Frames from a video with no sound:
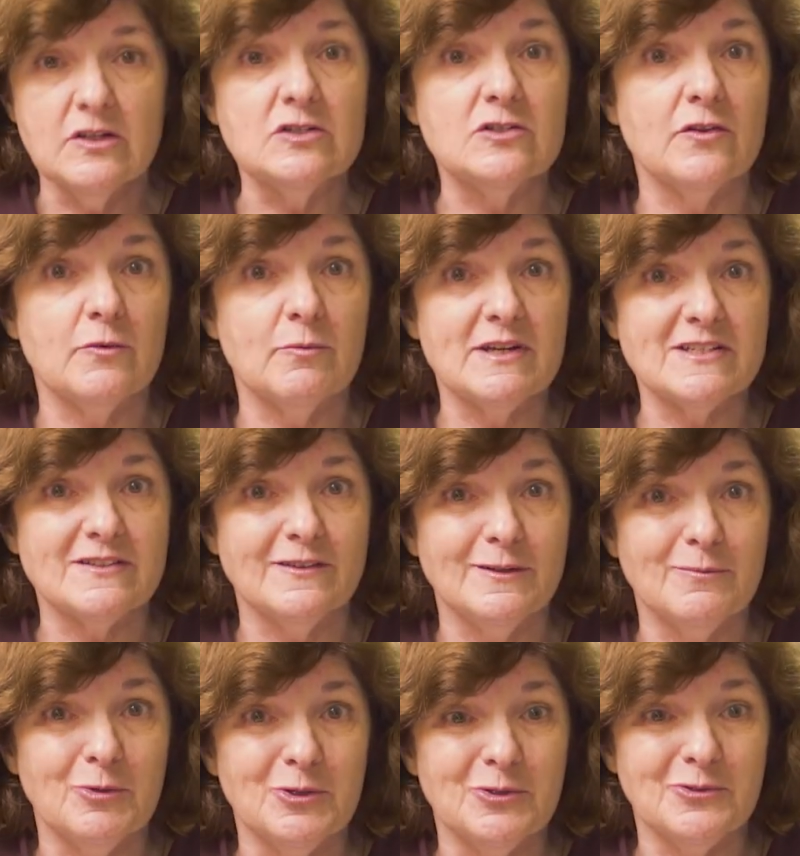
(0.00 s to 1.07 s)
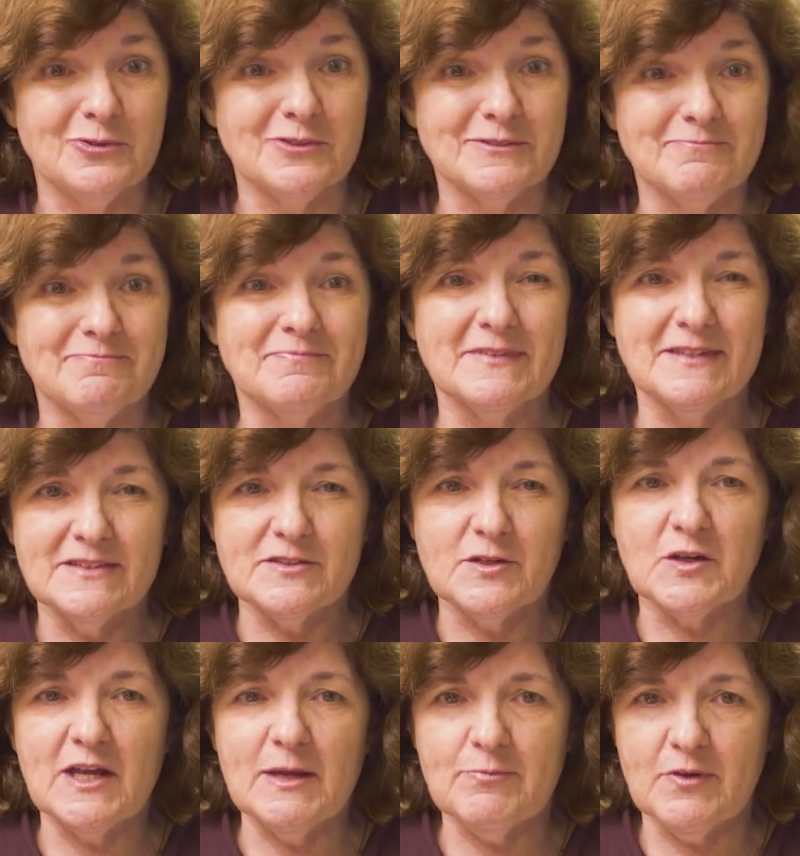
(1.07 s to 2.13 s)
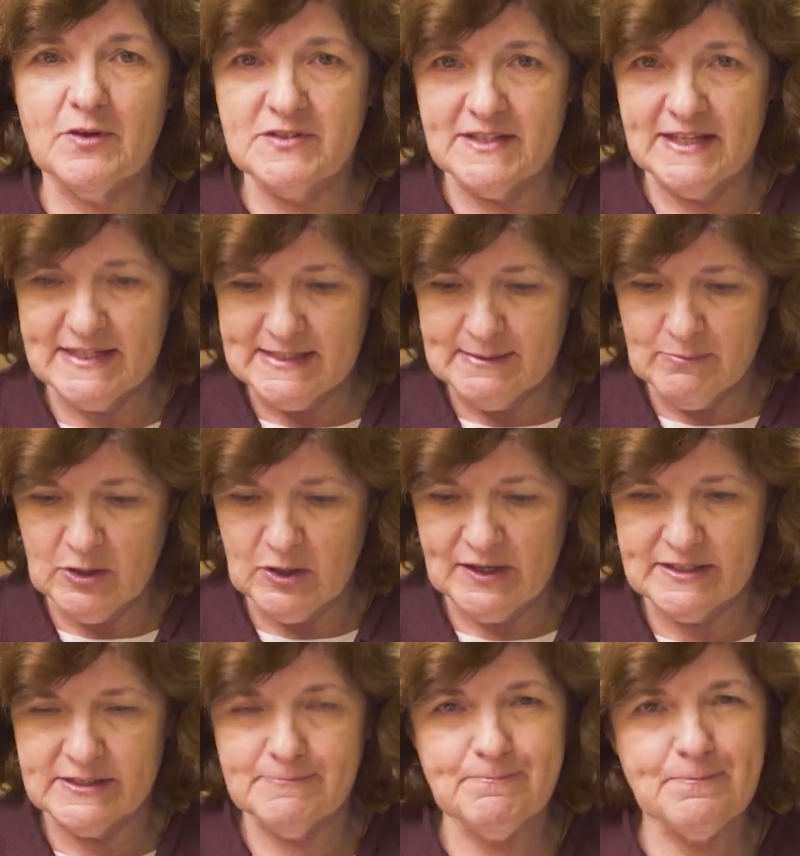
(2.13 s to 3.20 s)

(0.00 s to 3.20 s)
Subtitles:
to the rest of the world. So keep those things in mind.